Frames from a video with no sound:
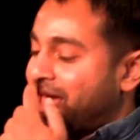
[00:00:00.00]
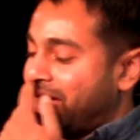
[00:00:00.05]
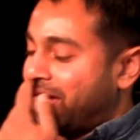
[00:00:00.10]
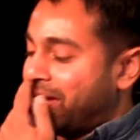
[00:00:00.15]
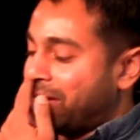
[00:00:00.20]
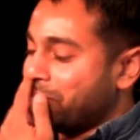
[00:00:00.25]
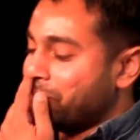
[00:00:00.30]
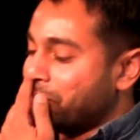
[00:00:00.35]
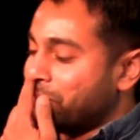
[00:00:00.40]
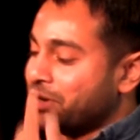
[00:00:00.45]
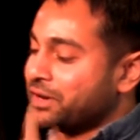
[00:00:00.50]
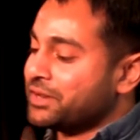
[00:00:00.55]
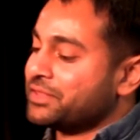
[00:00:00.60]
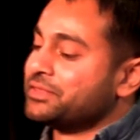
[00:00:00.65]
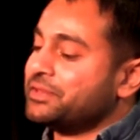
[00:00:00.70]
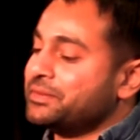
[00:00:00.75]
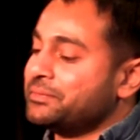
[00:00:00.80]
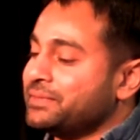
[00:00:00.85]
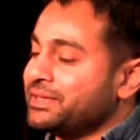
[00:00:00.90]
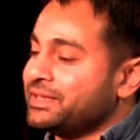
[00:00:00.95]
and one of
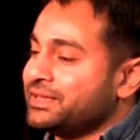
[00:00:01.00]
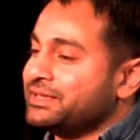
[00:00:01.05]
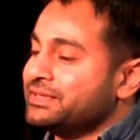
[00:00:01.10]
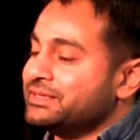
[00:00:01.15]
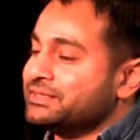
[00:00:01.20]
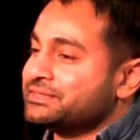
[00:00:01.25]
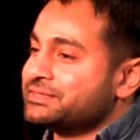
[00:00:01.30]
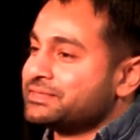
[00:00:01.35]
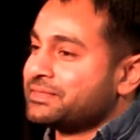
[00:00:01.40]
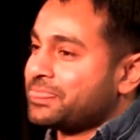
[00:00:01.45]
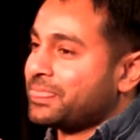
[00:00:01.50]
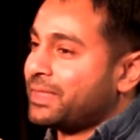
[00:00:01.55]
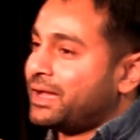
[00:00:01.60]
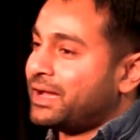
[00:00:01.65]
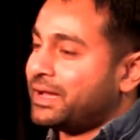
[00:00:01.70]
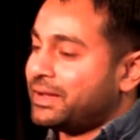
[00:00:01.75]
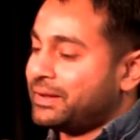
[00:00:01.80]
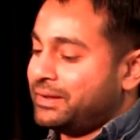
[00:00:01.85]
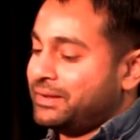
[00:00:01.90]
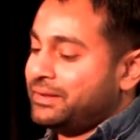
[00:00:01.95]
them is
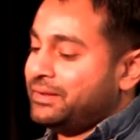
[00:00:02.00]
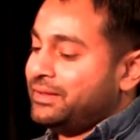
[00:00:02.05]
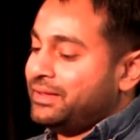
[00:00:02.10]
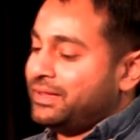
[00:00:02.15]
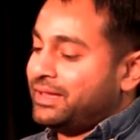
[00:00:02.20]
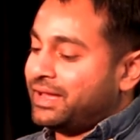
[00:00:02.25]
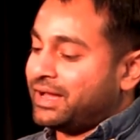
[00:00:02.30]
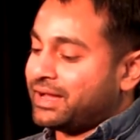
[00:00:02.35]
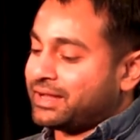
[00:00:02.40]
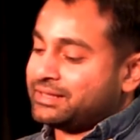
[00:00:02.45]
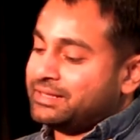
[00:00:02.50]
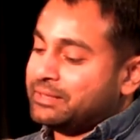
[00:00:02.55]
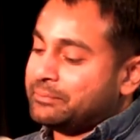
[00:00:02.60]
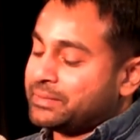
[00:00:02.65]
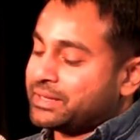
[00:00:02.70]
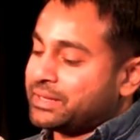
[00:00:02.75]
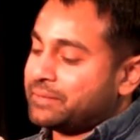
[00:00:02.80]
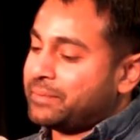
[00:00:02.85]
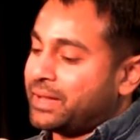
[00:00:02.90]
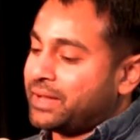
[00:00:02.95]
a
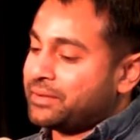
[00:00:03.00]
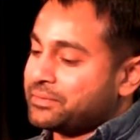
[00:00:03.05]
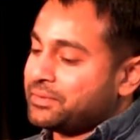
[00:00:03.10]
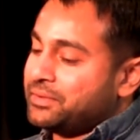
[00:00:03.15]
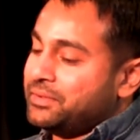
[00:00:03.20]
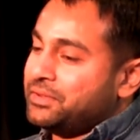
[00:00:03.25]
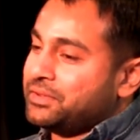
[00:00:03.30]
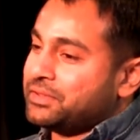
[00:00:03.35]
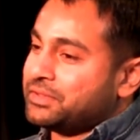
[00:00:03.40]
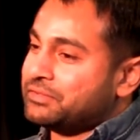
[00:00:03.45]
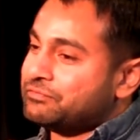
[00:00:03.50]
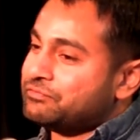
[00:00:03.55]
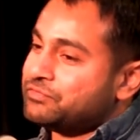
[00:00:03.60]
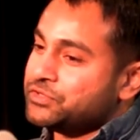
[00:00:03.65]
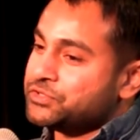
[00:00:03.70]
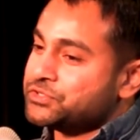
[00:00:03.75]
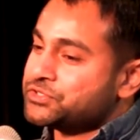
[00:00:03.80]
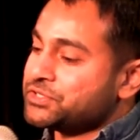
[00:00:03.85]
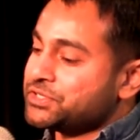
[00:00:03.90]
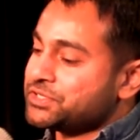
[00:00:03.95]
clipping about
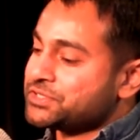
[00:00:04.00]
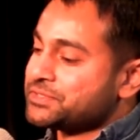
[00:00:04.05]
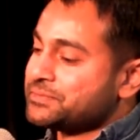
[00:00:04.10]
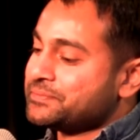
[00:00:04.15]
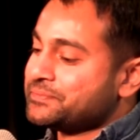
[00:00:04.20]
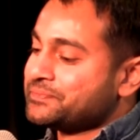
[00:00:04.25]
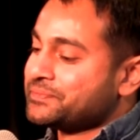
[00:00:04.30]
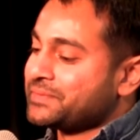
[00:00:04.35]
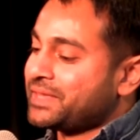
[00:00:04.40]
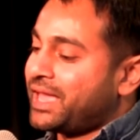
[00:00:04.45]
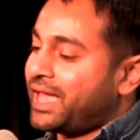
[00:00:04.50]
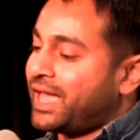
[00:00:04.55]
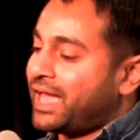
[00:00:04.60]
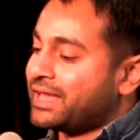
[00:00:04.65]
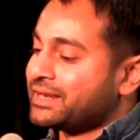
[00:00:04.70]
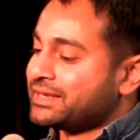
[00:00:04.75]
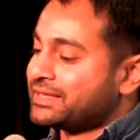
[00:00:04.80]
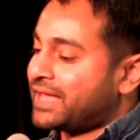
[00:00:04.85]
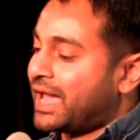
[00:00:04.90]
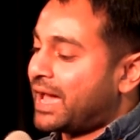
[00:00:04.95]
Confucianism
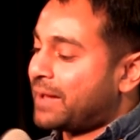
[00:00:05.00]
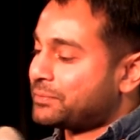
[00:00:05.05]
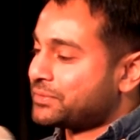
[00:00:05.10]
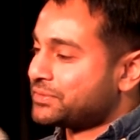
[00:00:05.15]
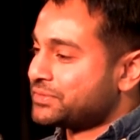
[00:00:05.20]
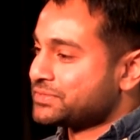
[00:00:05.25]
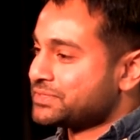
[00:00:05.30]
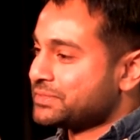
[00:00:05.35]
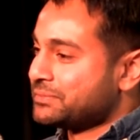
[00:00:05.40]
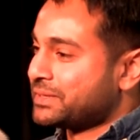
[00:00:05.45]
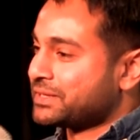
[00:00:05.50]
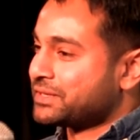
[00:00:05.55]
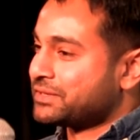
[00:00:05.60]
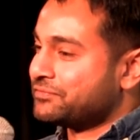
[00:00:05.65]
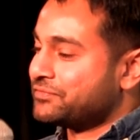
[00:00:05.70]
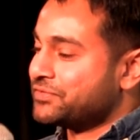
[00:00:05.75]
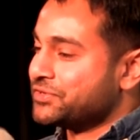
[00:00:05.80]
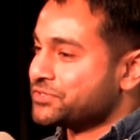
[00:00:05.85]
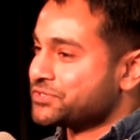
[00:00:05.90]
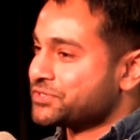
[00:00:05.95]
and capitalism and
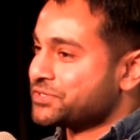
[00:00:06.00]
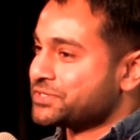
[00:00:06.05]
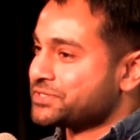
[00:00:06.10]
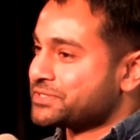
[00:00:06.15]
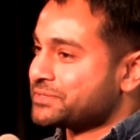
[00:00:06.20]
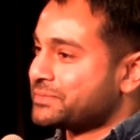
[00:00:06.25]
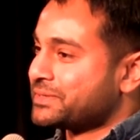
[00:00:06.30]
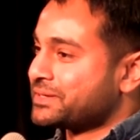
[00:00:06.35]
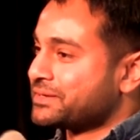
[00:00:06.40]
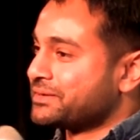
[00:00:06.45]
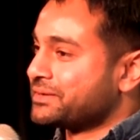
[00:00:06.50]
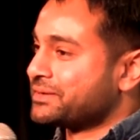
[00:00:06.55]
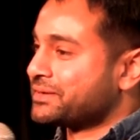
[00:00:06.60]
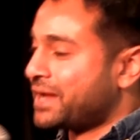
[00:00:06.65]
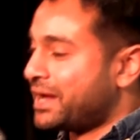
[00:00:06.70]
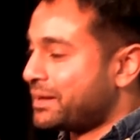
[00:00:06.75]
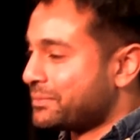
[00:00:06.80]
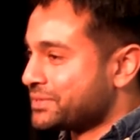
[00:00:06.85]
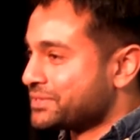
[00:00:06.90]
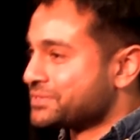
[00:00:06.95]
Confucianism and
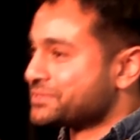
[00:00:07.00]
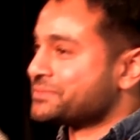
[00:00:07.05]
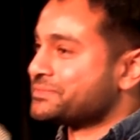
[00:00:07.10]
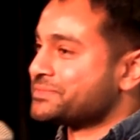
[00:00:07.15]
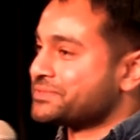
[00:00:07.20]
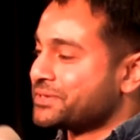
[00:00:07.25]
communism.